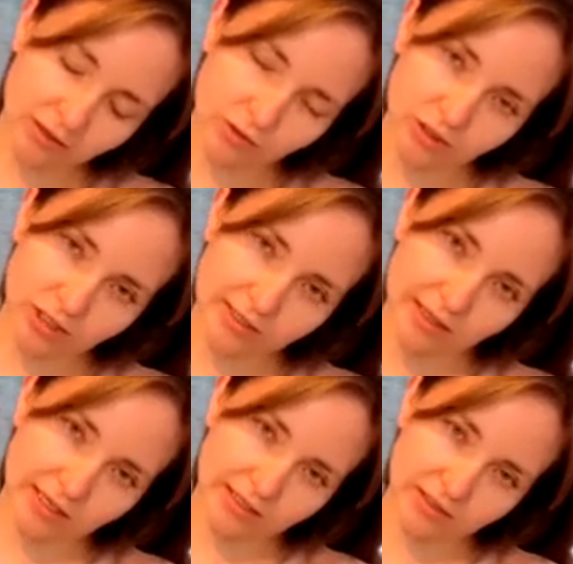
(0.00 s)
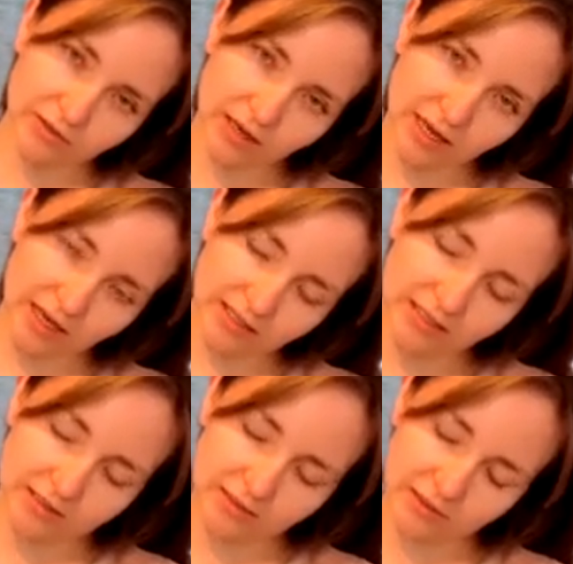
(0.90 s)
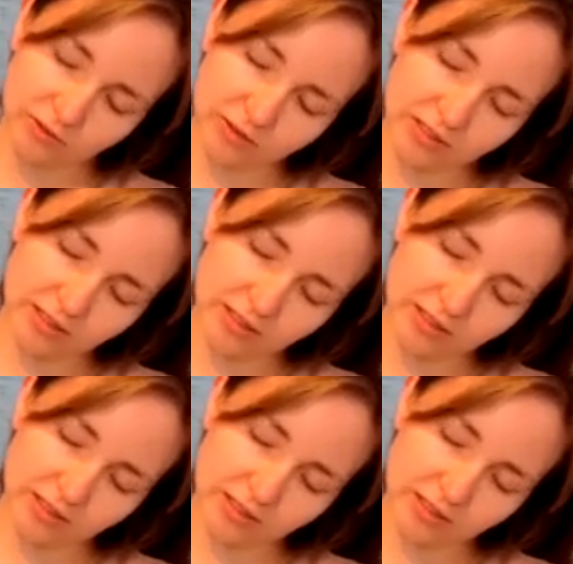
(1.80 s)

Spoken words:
or or just let it relax to the